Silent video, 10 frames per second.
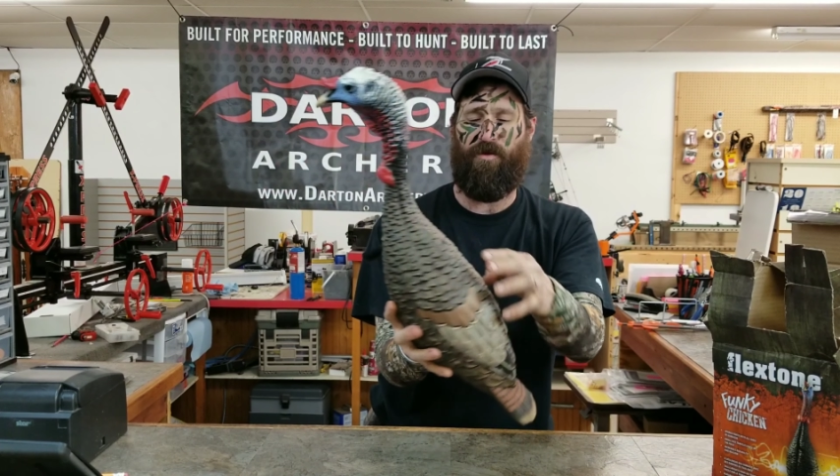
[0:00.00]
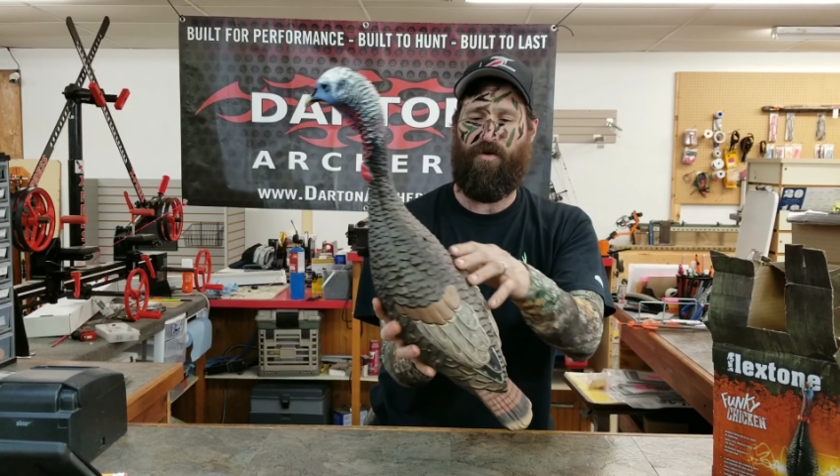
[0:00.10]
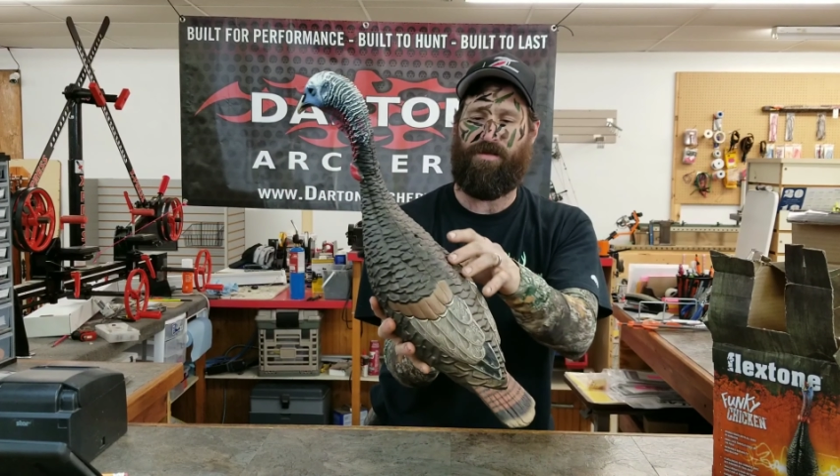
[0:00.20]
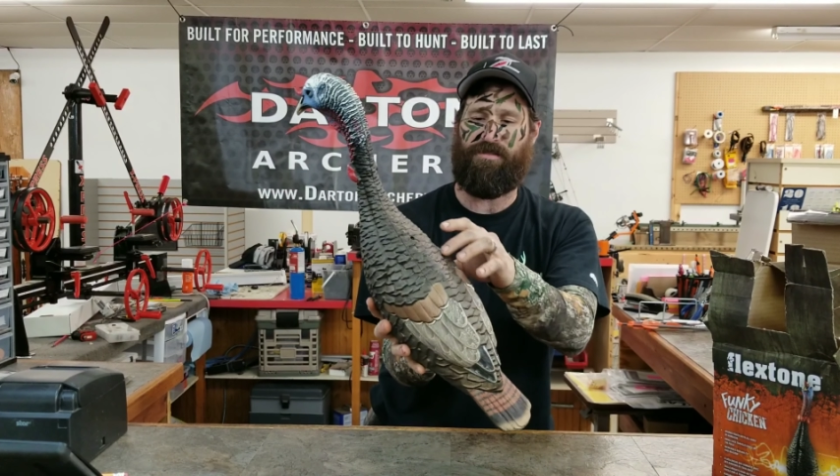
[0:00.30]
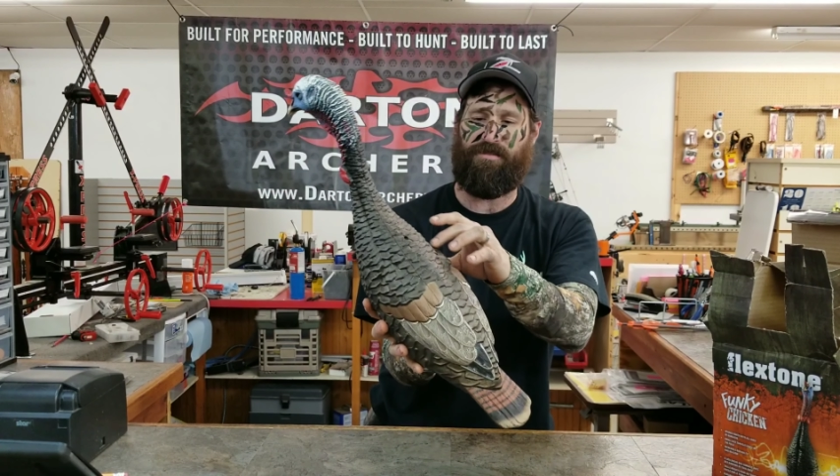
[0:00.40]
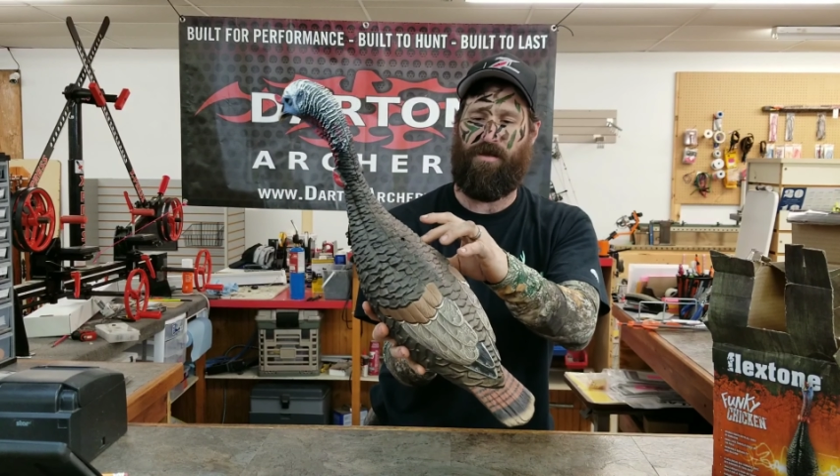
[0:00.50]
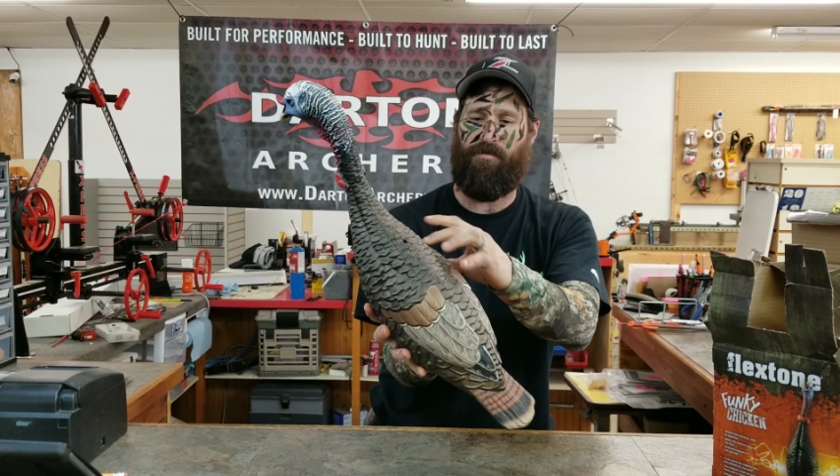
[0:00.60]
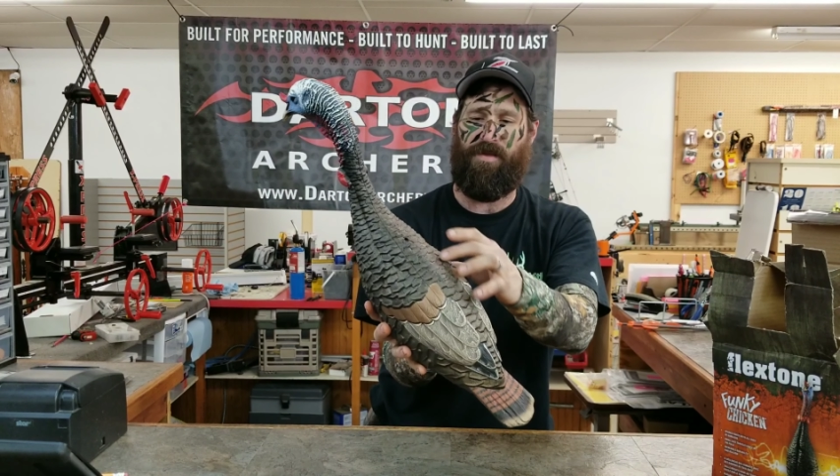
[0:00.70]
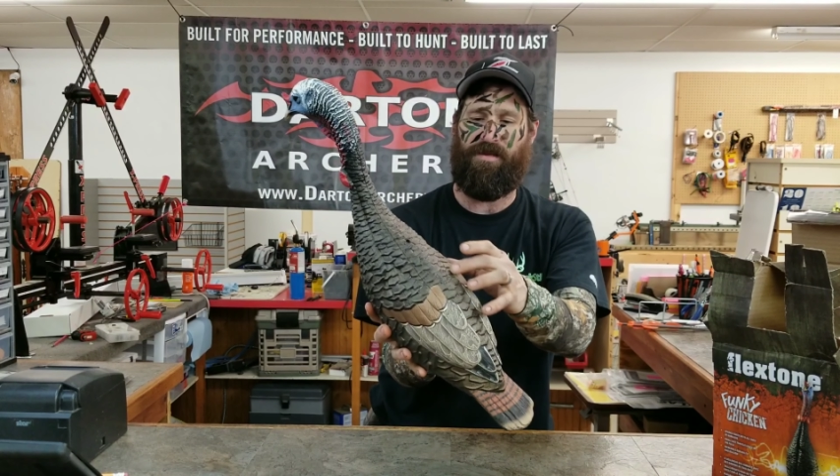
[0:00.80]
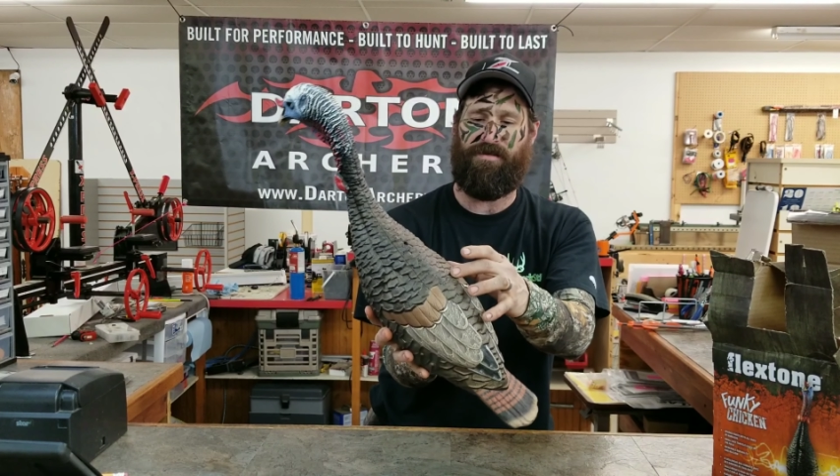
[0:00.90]
there is
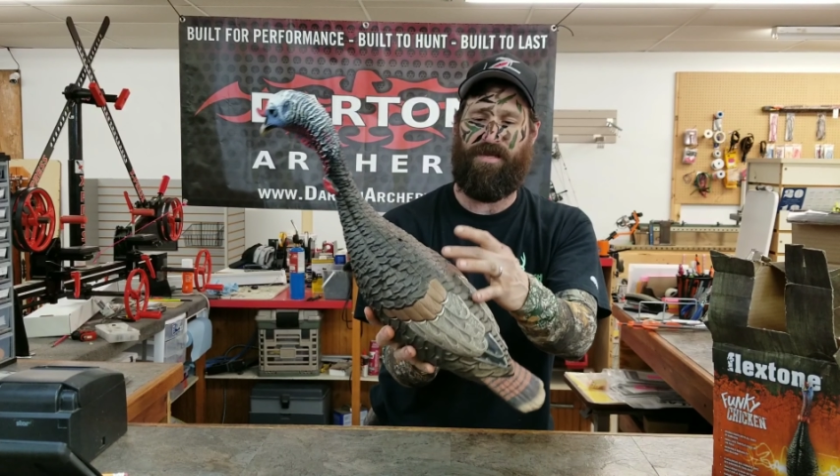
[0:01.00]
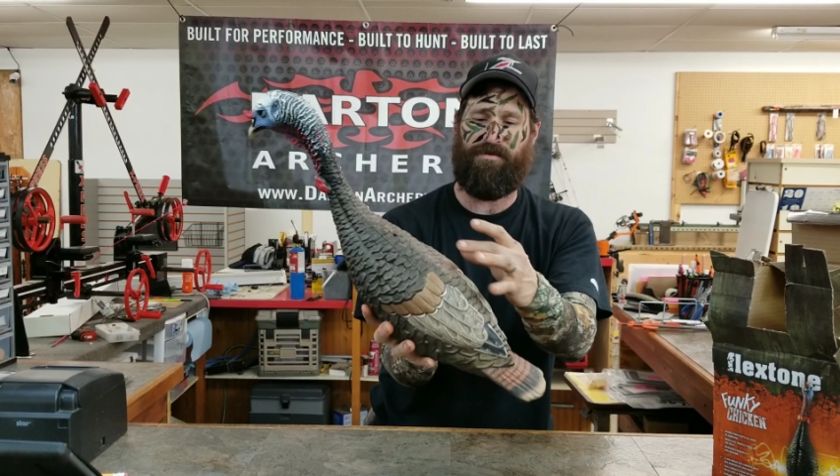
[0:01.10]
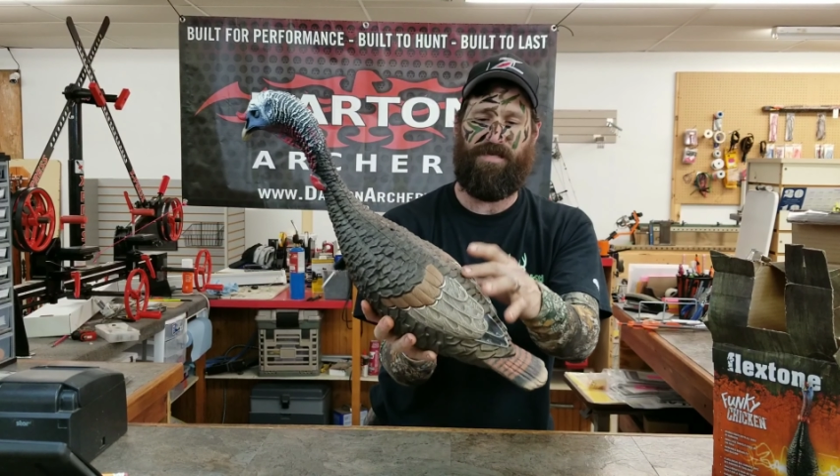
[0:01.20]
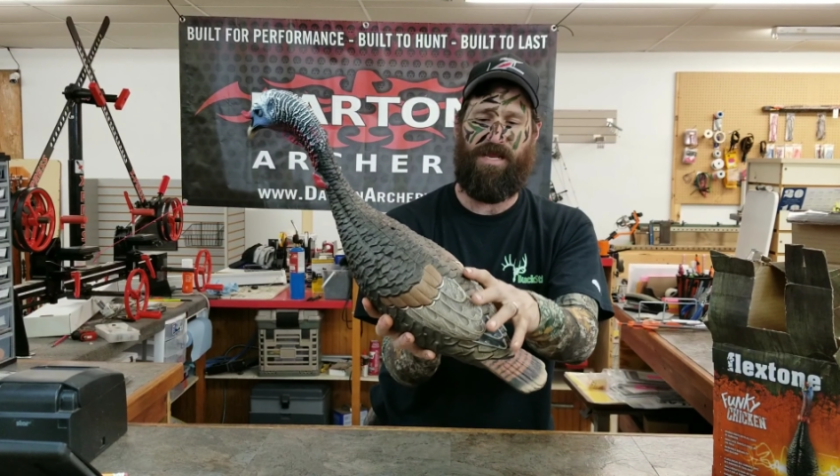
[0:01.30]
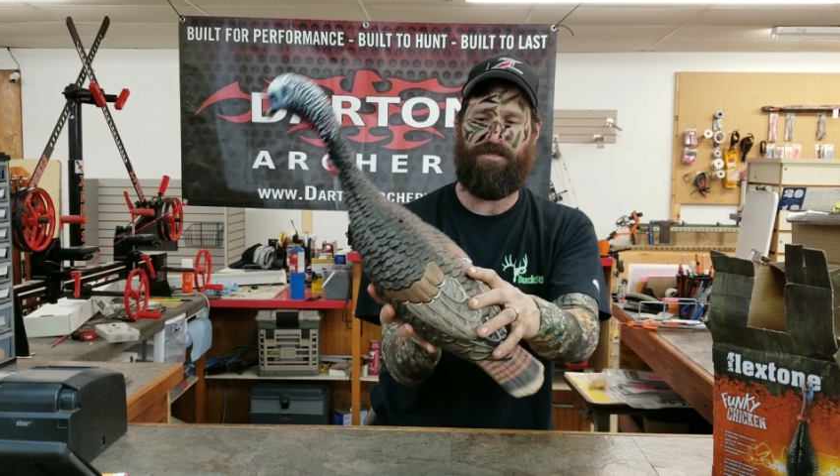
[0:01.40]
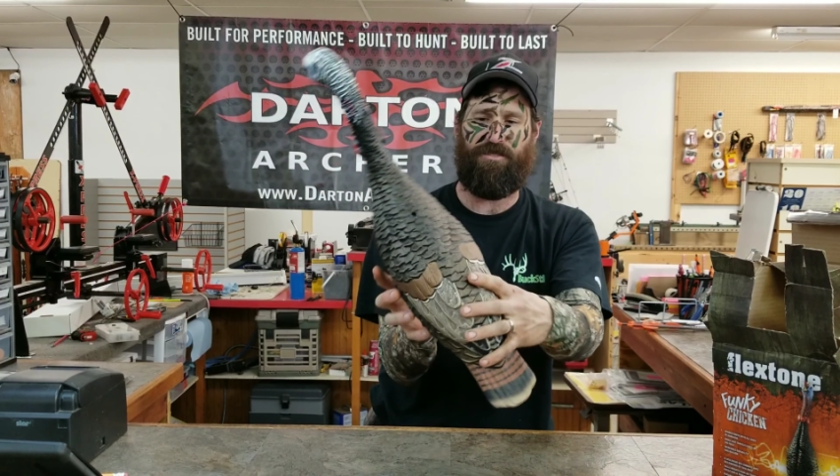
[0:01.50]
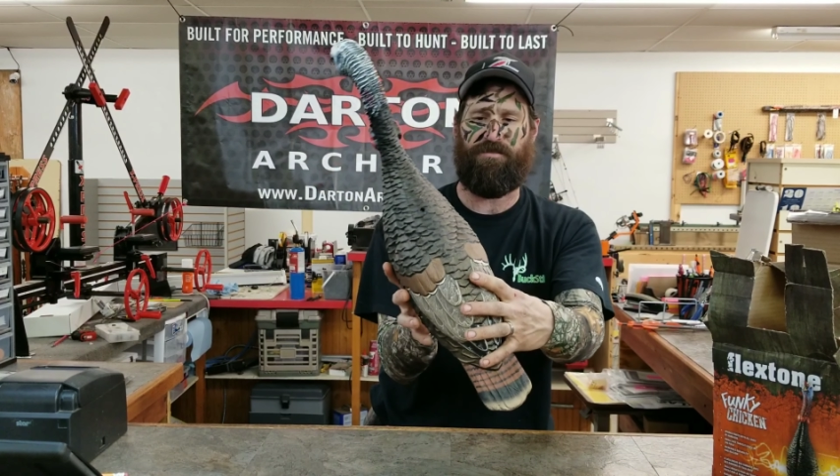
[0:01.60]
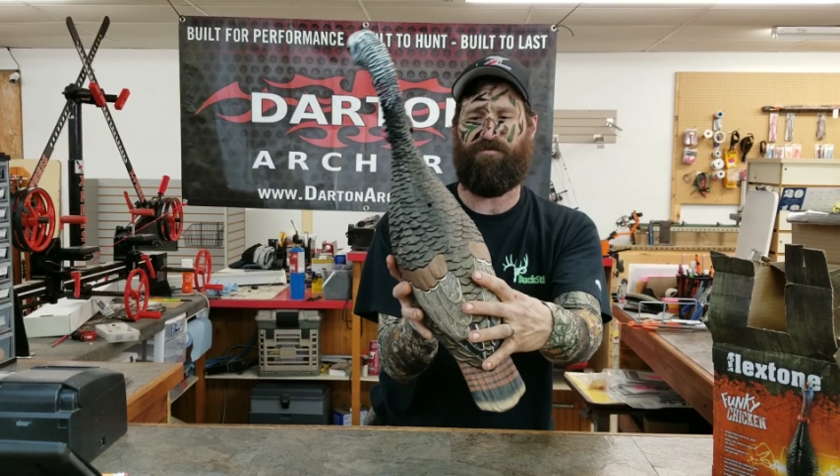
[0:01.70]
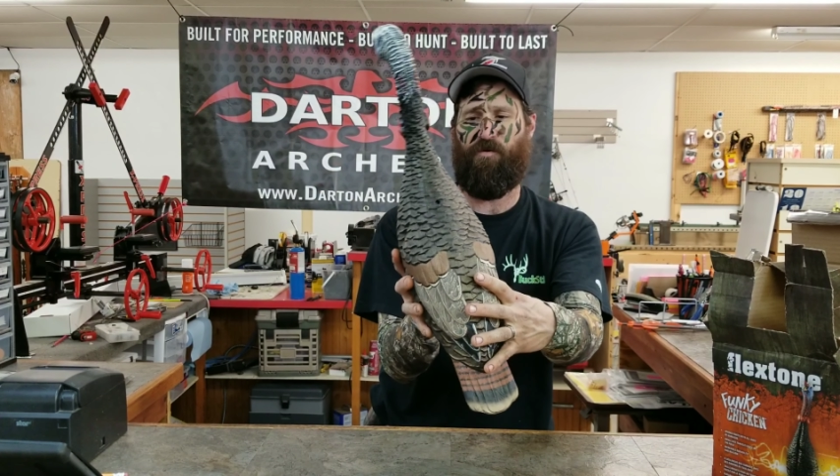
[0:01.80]
some indentations